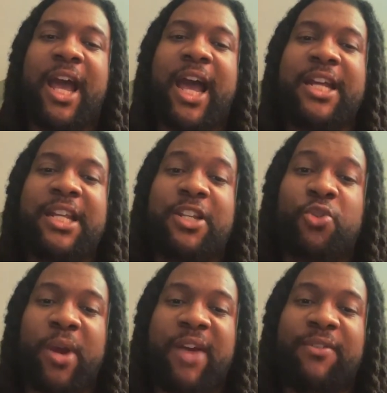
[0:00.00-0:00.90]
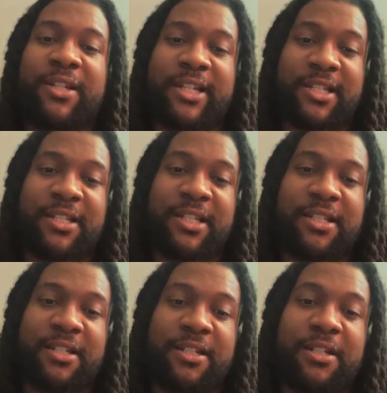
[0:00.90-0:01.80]
I need a traveling
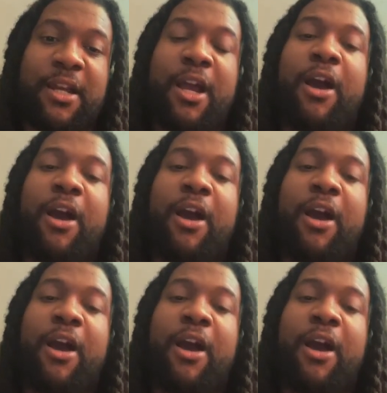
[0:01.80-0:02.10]
assistant.